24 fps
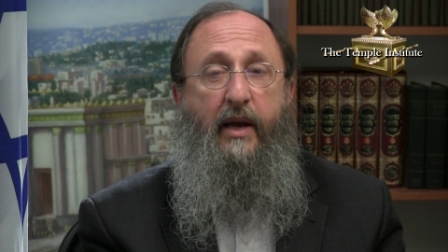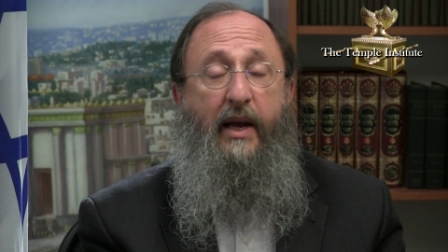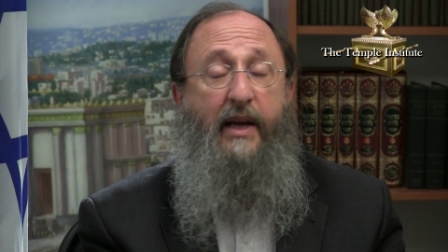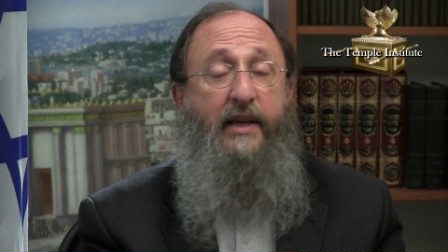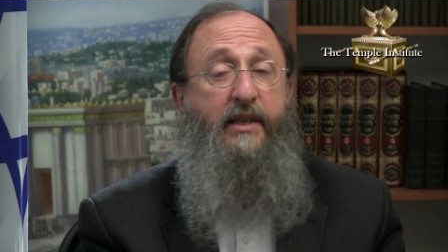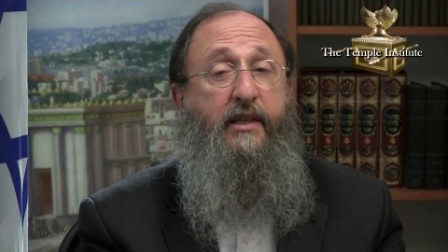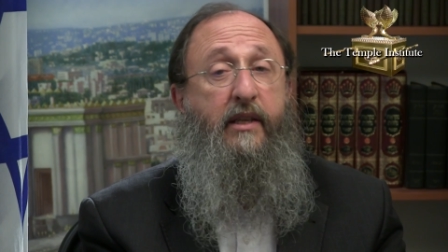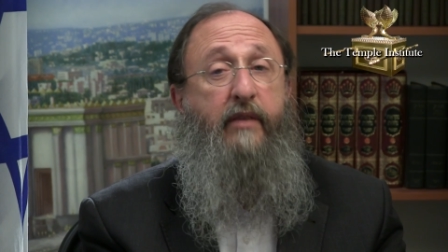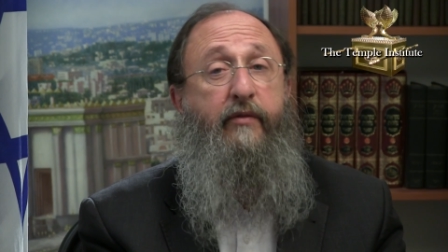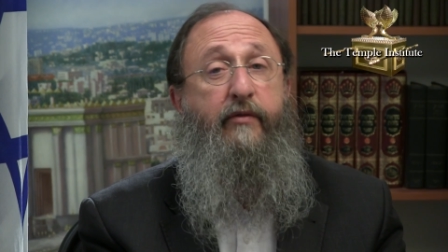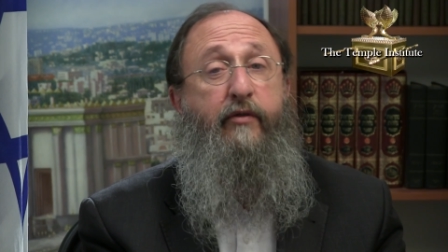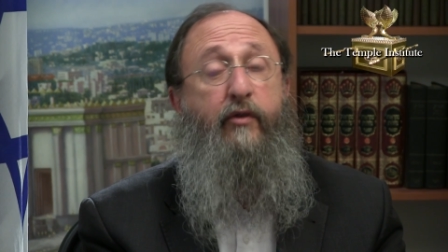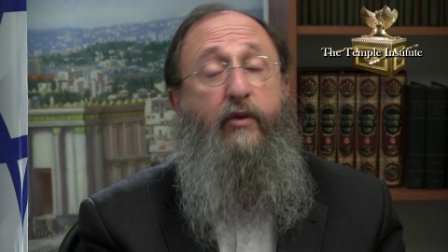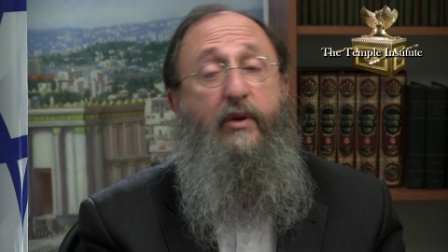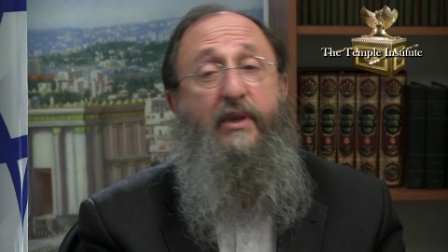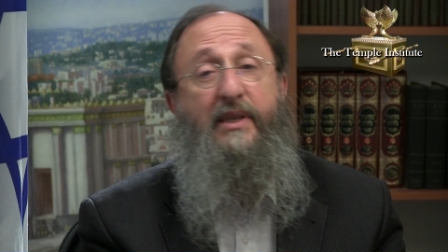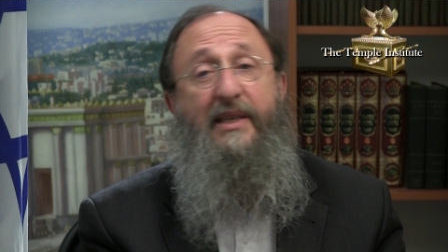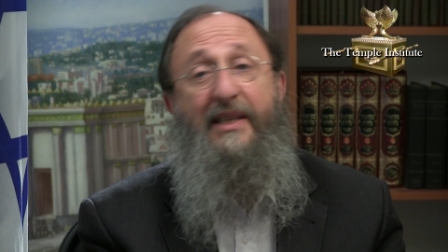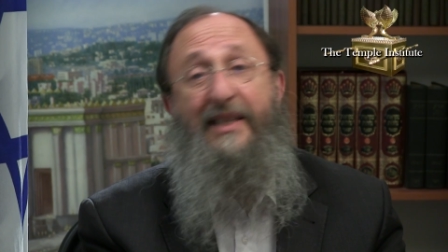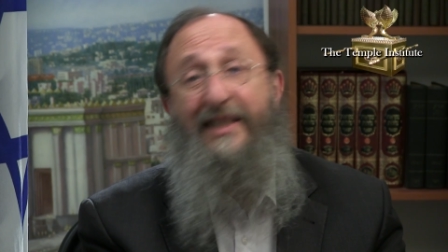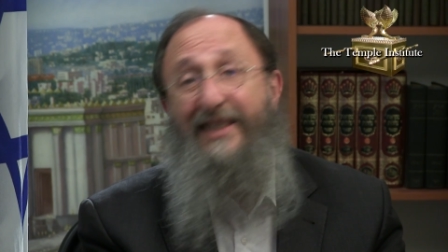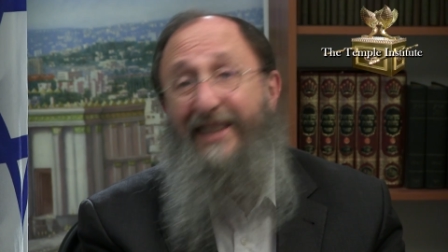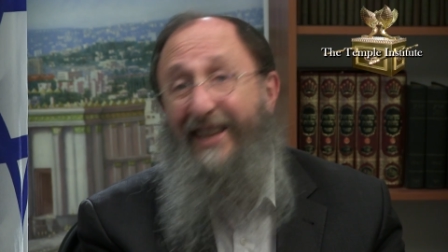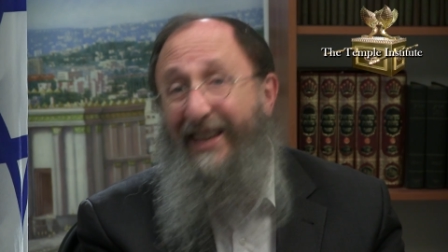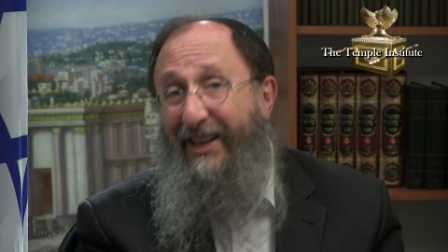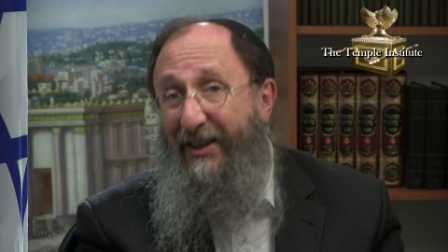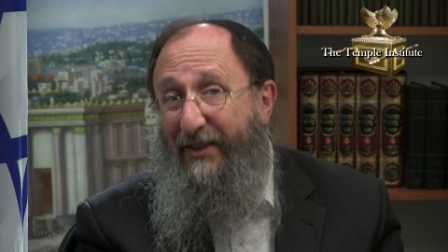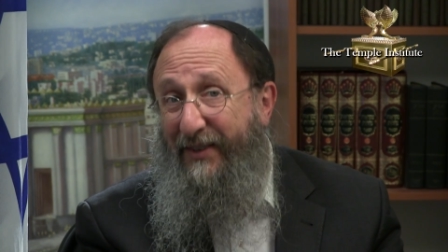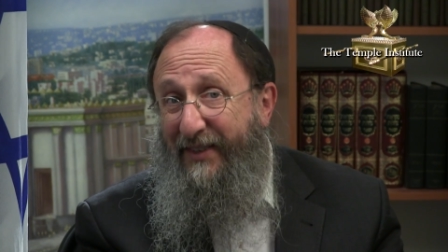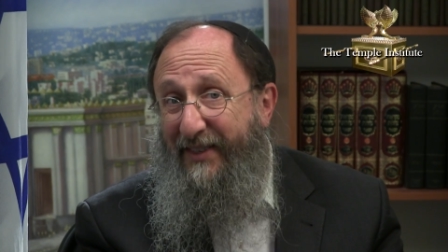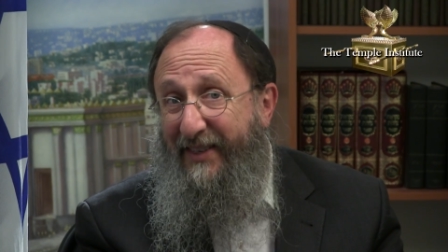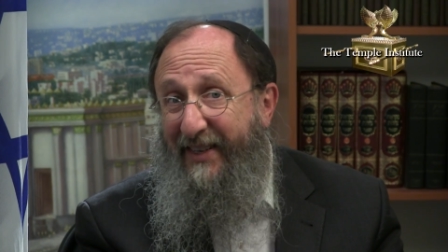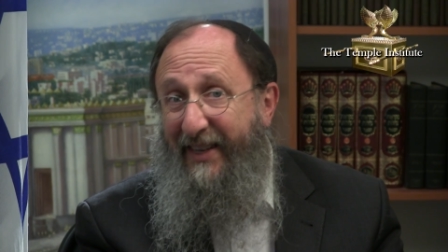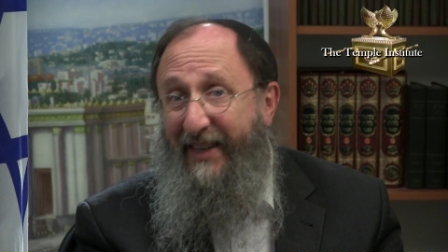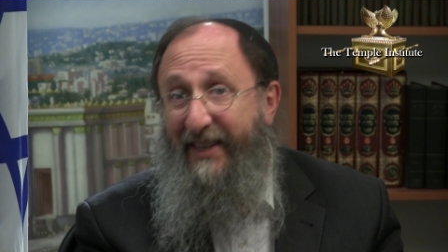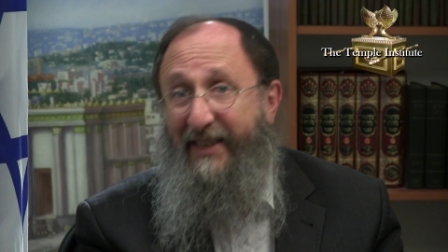As the verse later
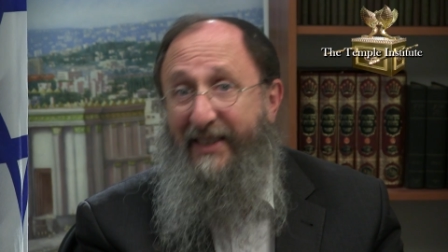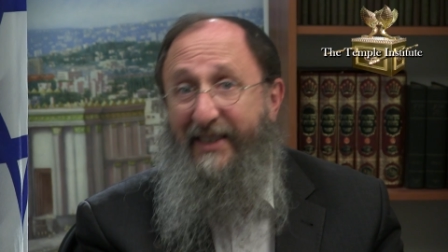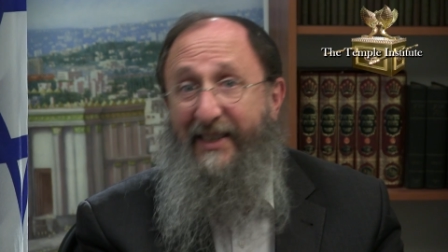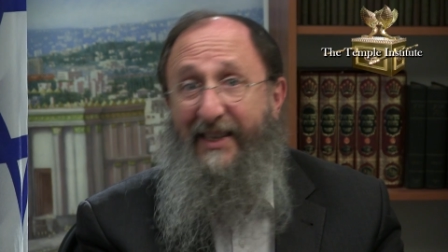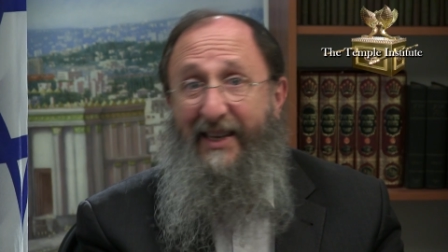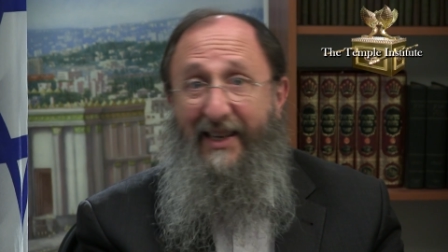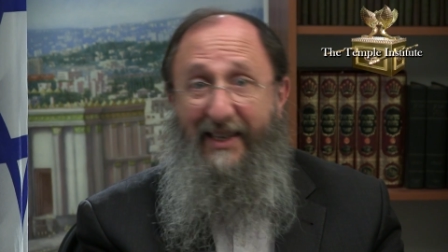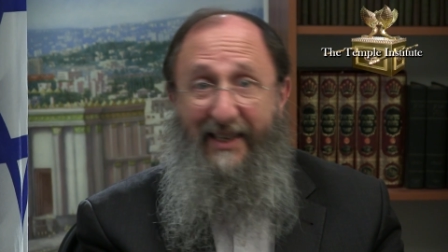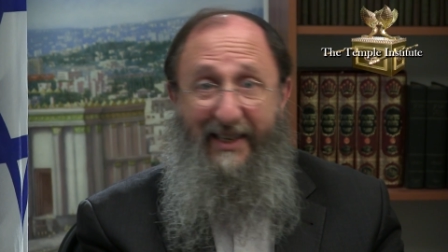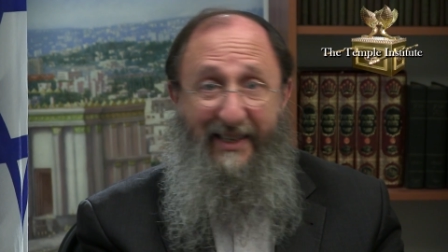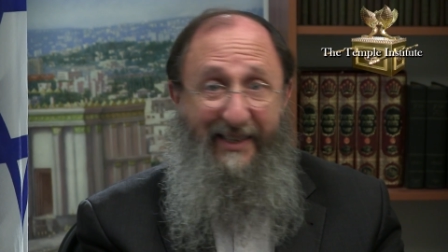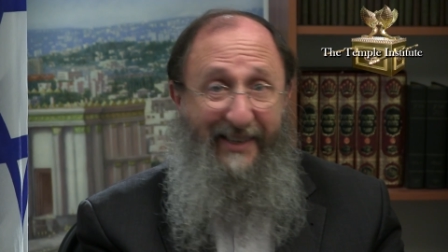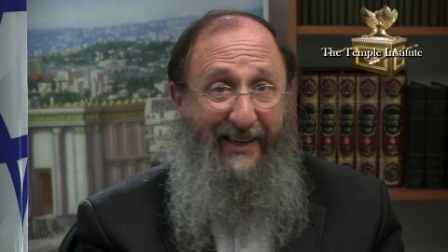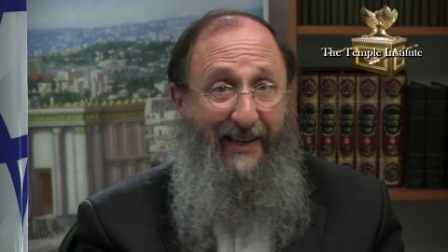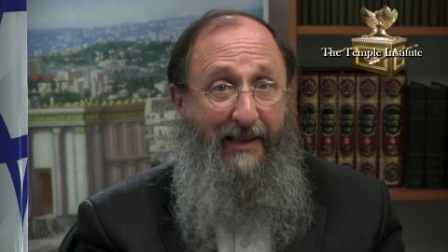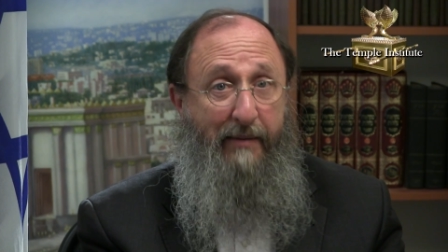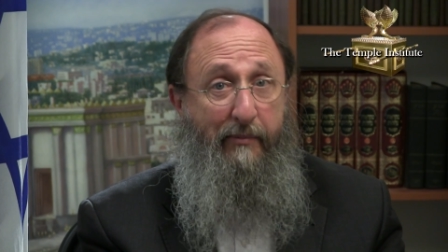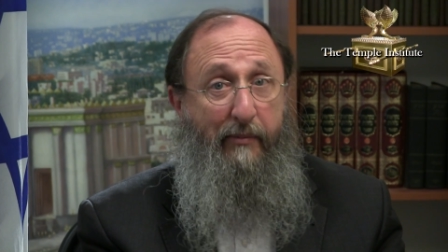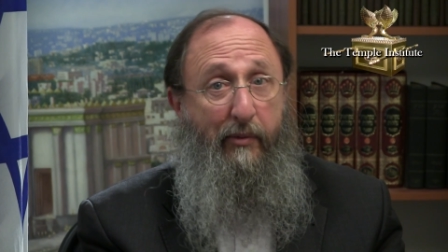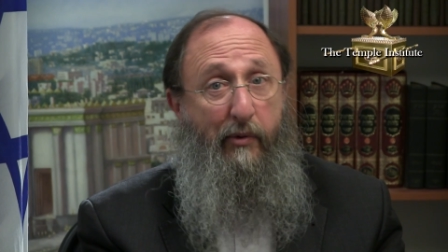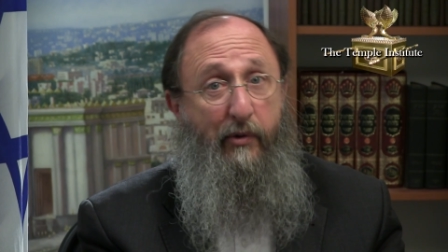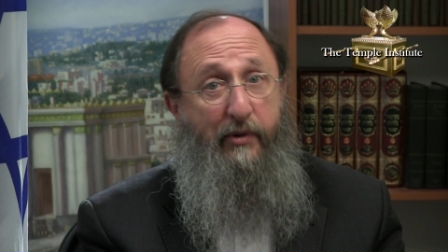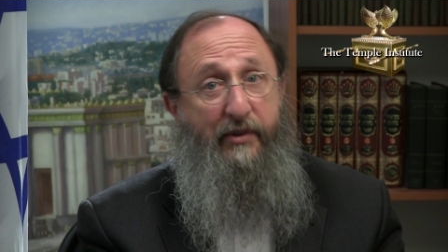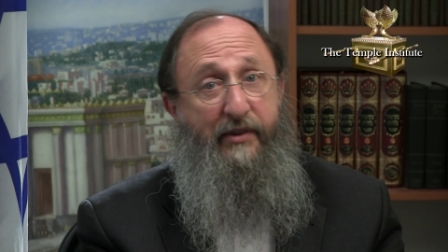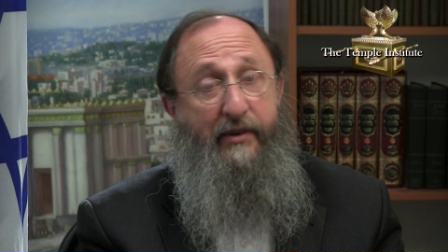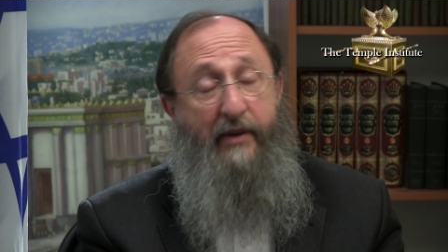states in the second,